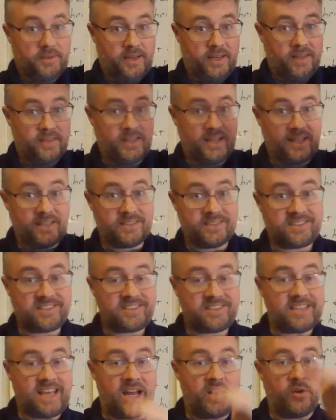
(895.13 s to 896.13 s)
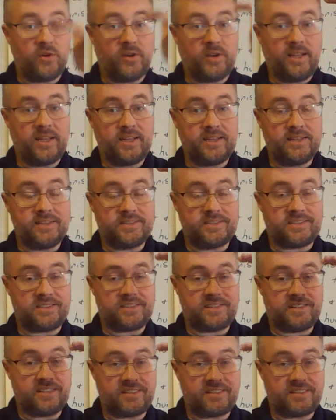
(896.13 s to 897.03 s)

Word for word: and then Saturday is